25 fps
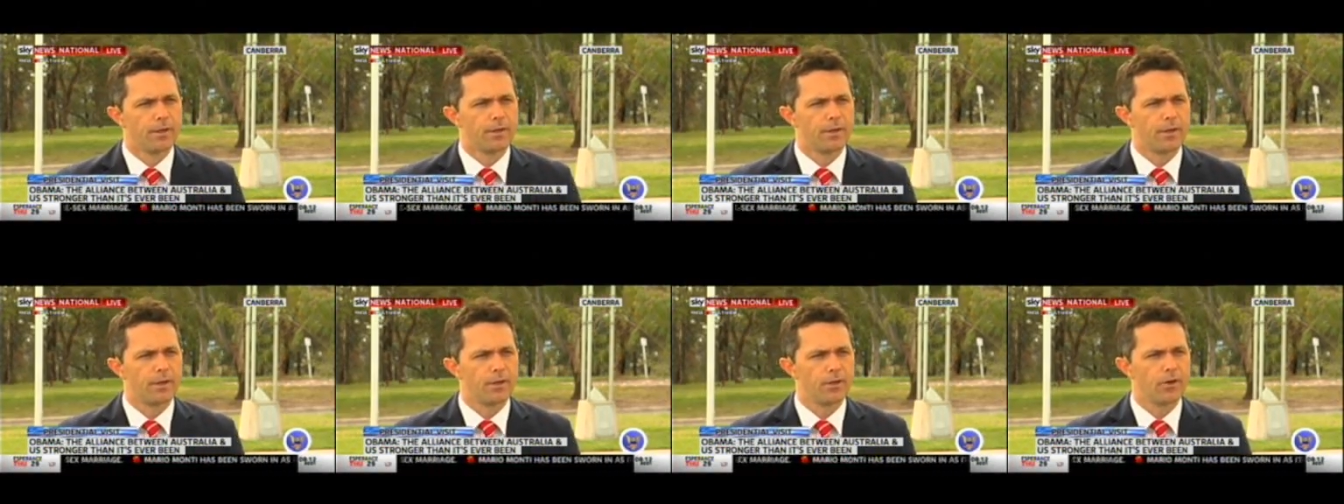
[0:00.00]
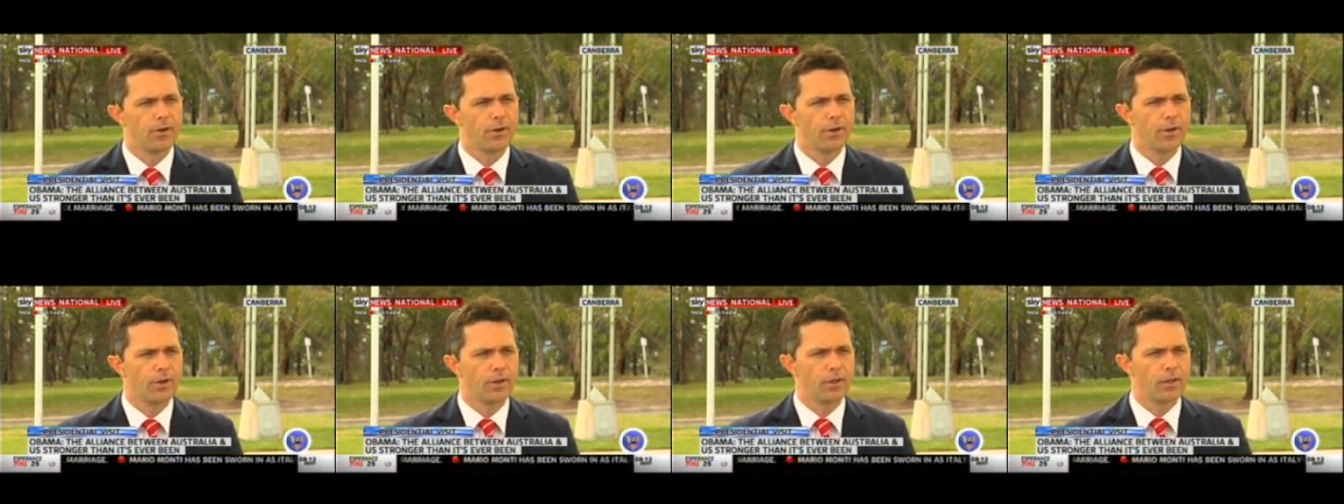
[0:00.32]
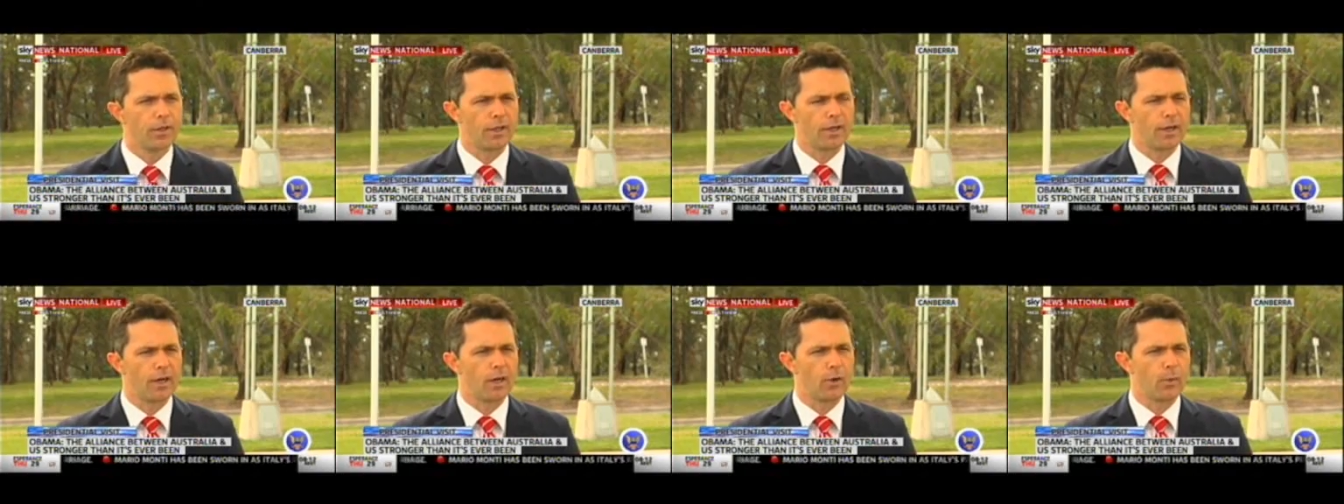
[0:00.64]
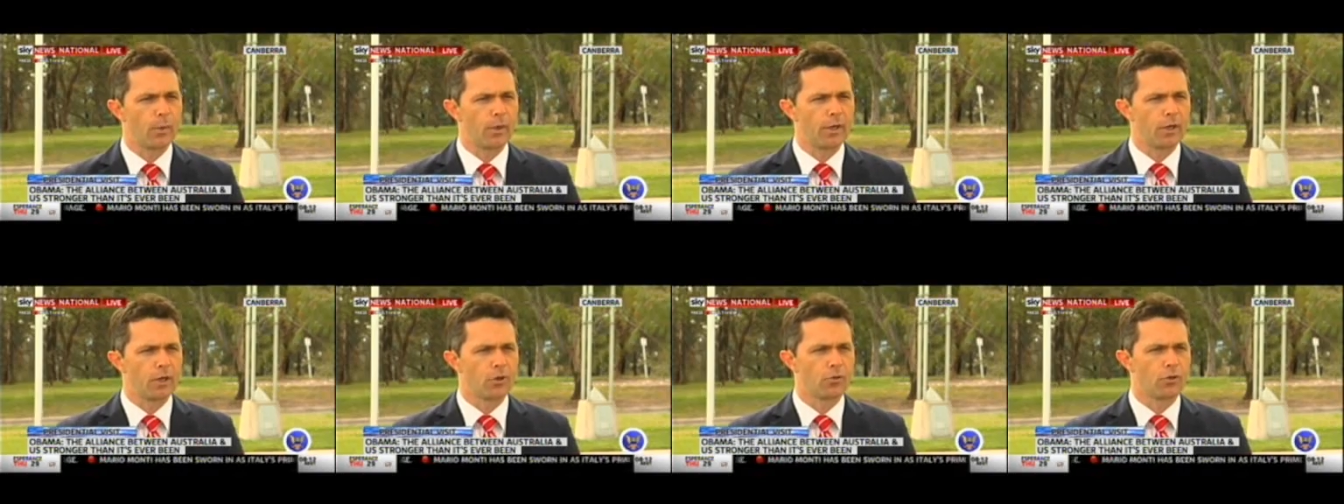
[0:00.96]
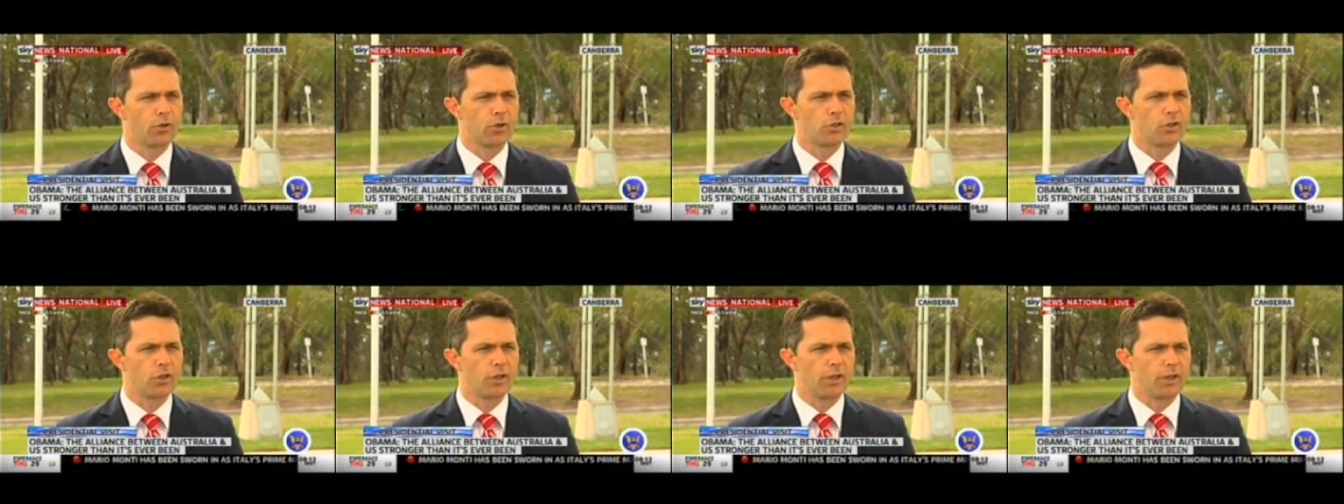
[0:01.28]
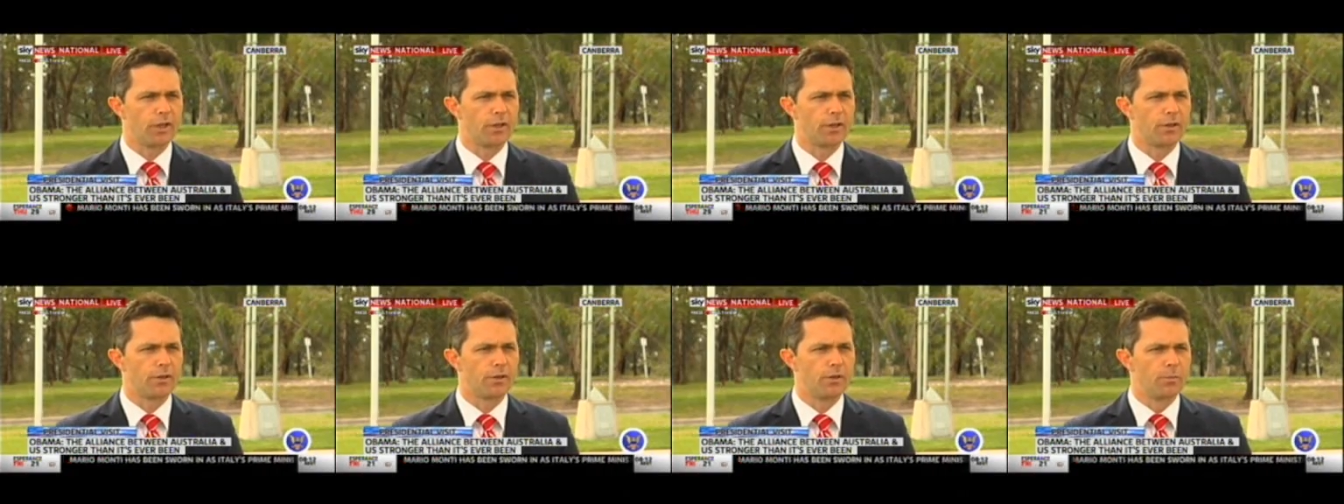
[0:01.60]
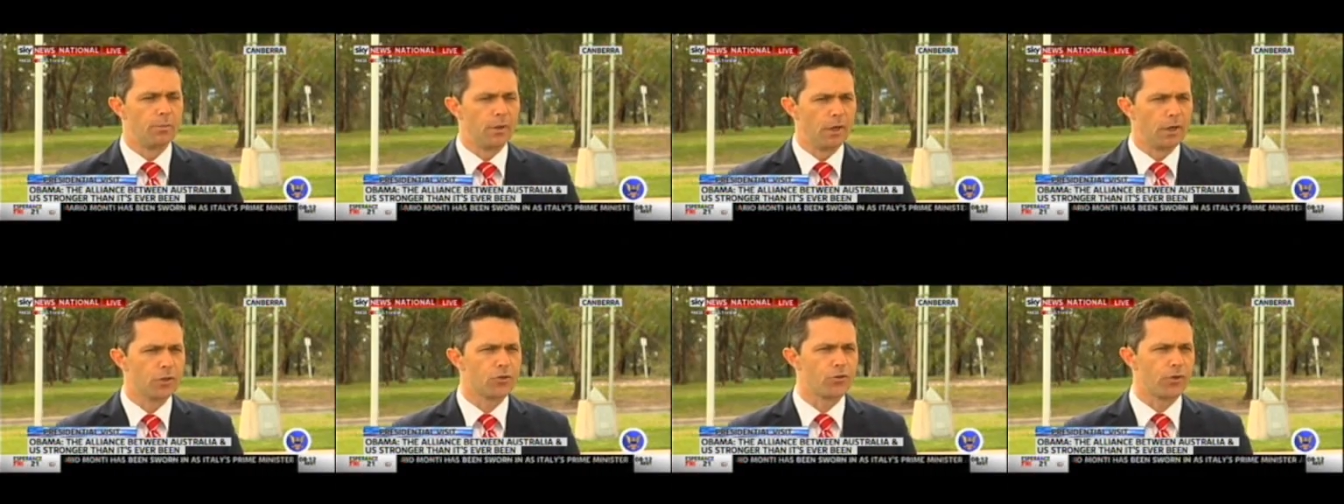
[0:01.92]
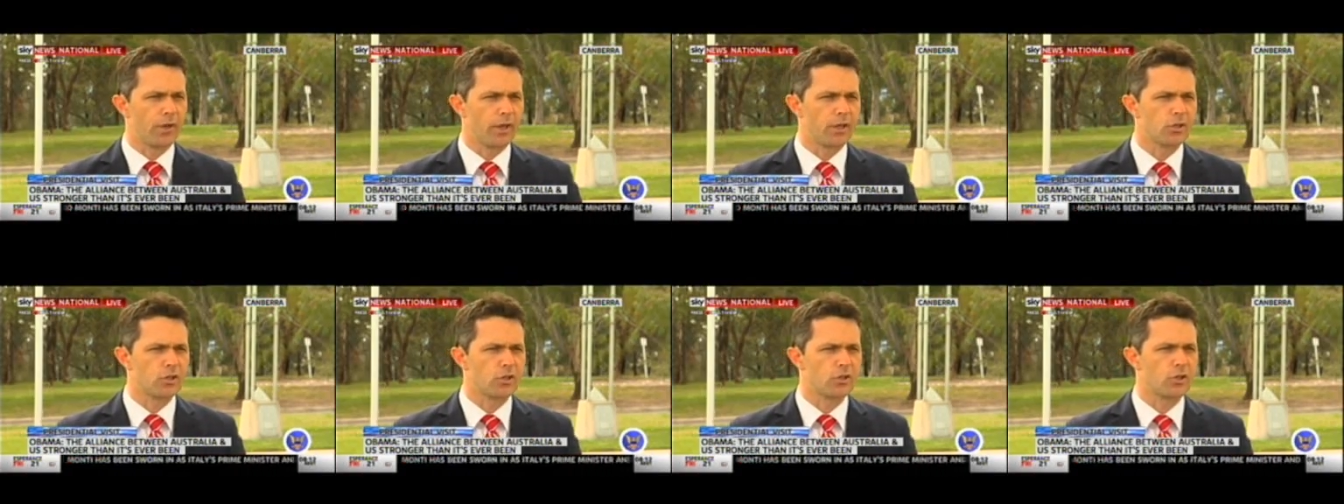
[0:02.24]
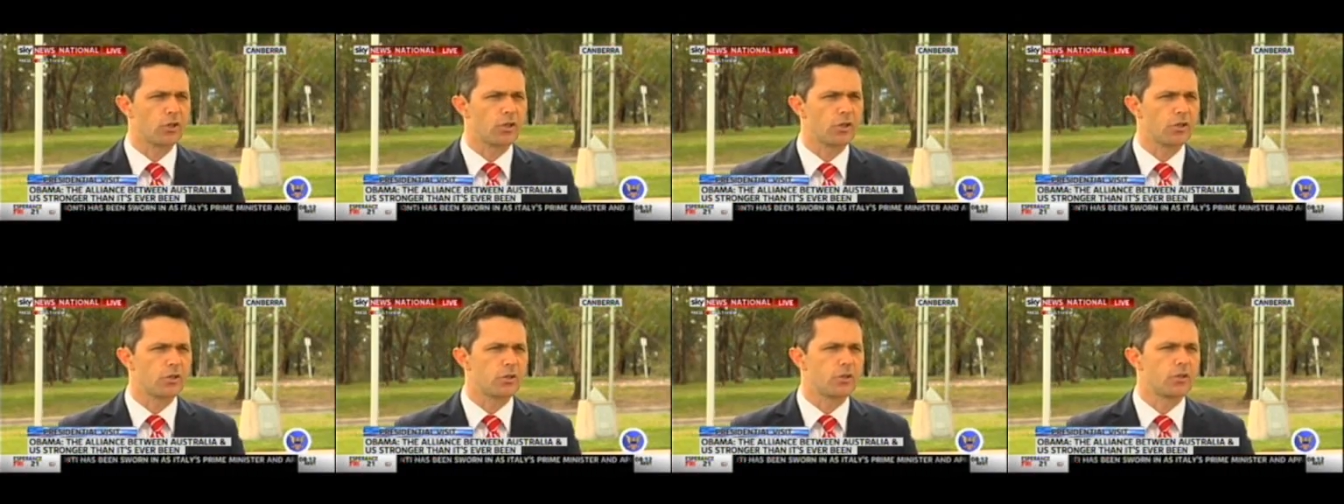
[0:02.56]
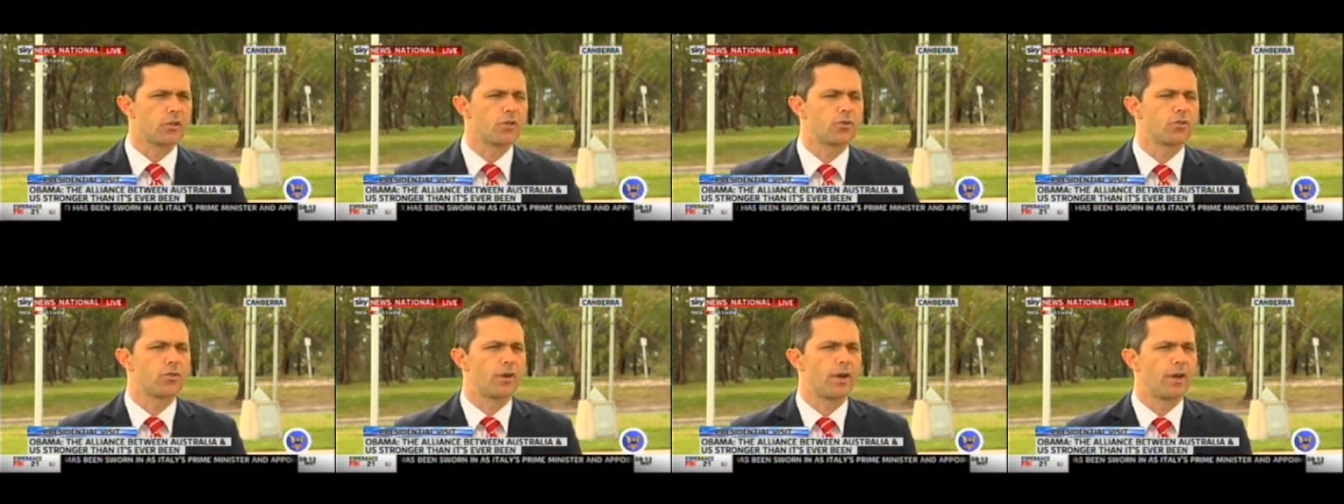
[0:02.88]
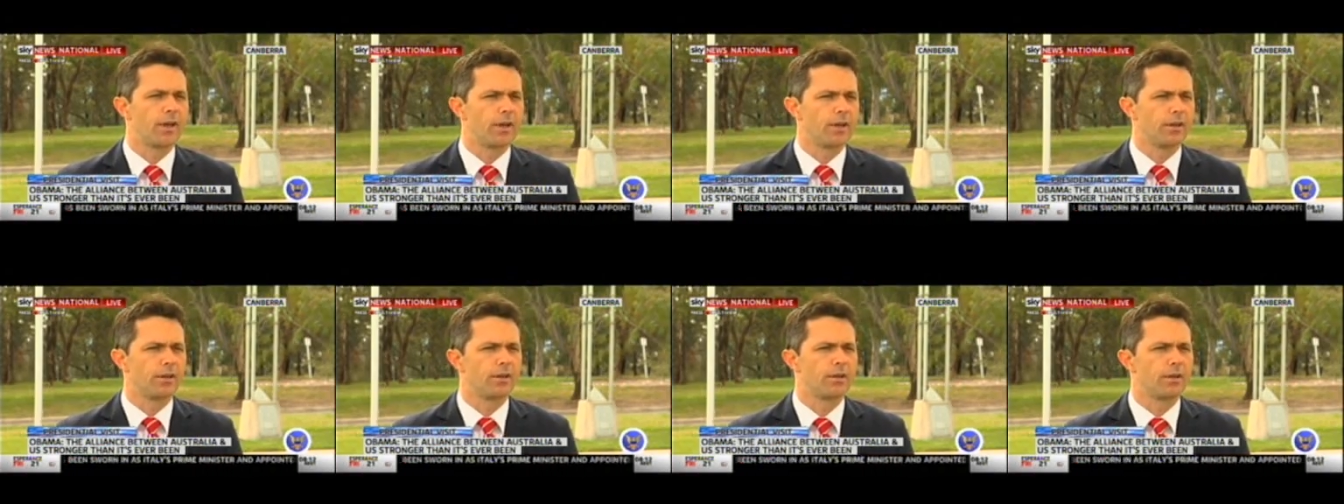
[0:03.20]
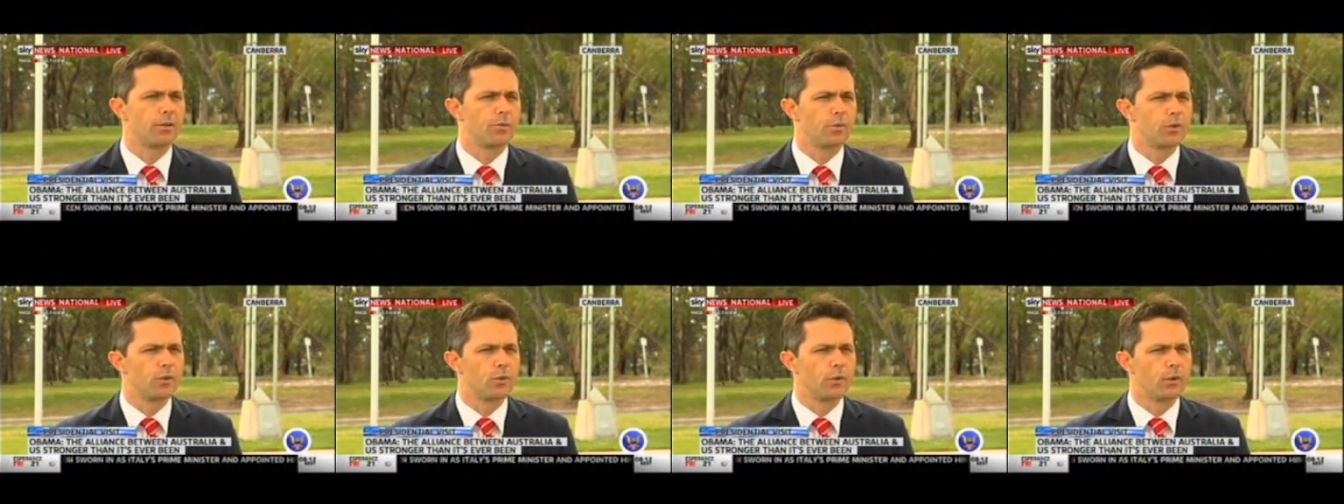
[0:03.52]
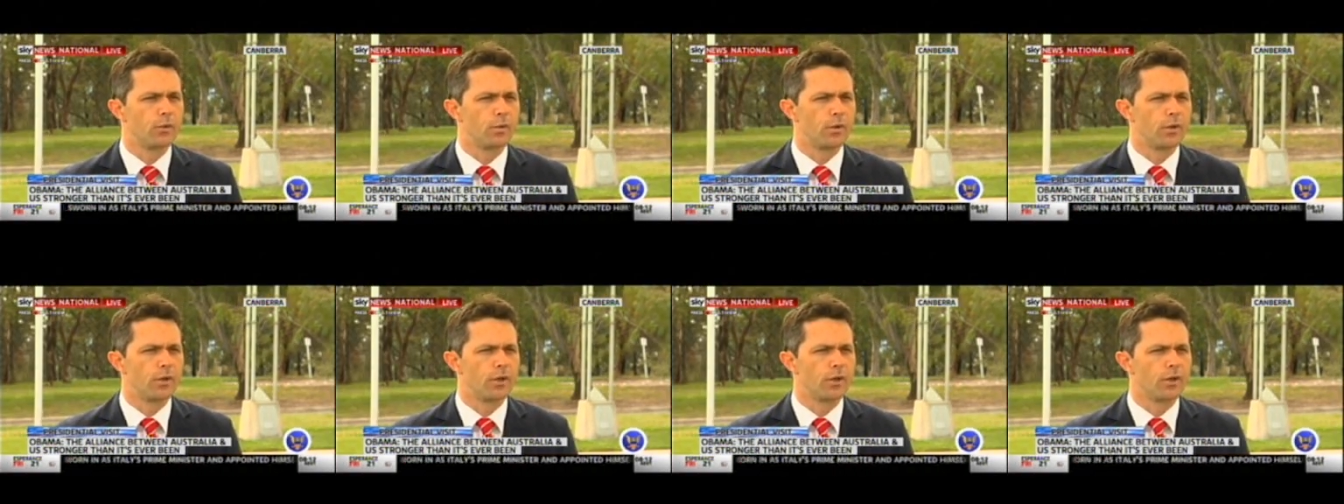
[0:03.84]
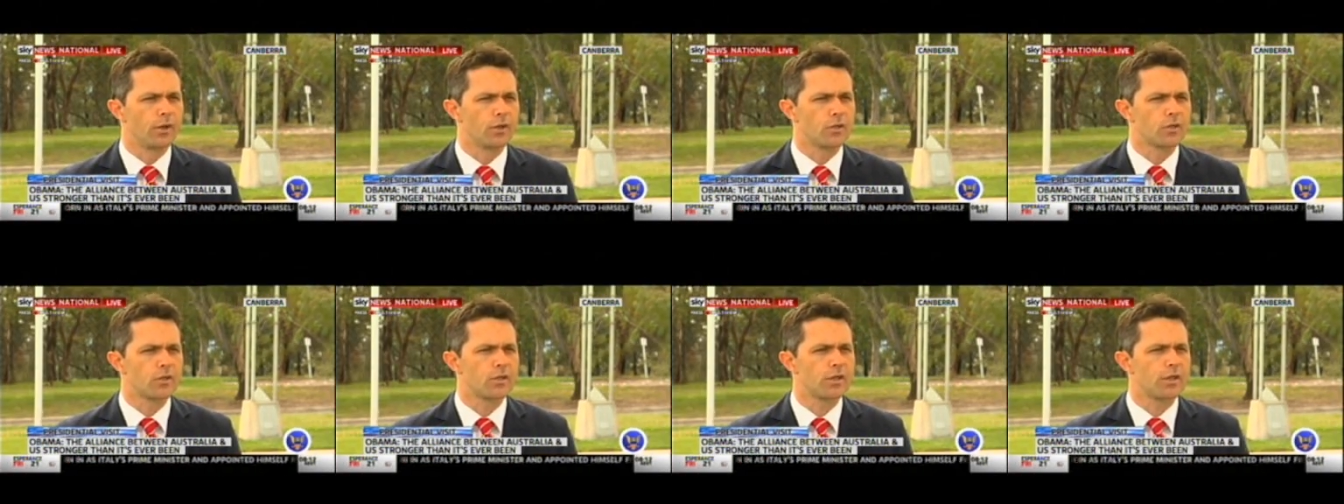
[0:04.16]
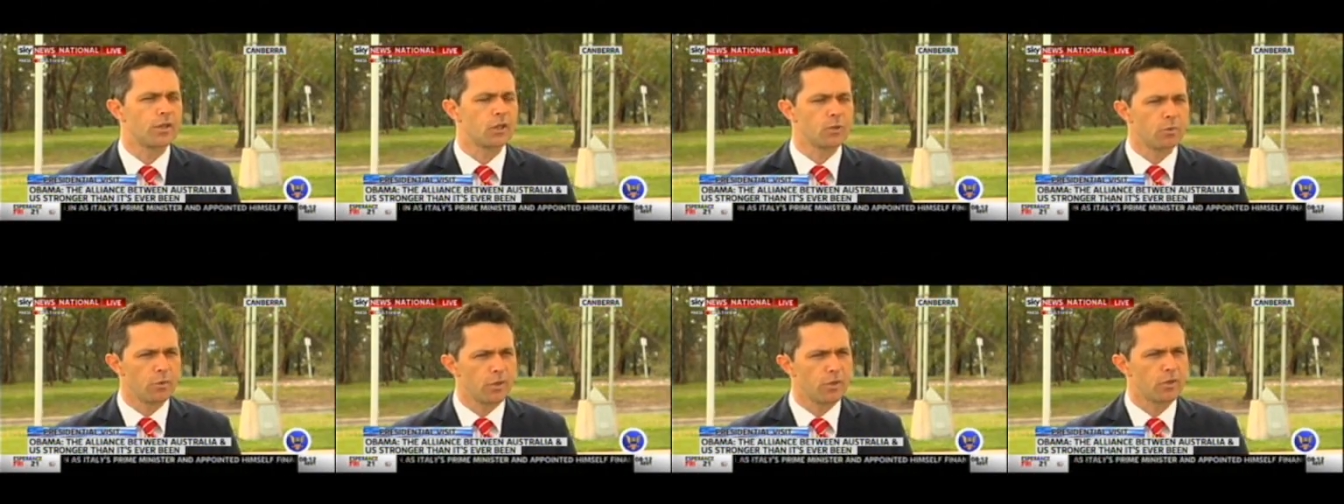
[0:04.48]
that not only are we increasing the military exercises and training that we're doing with the United States,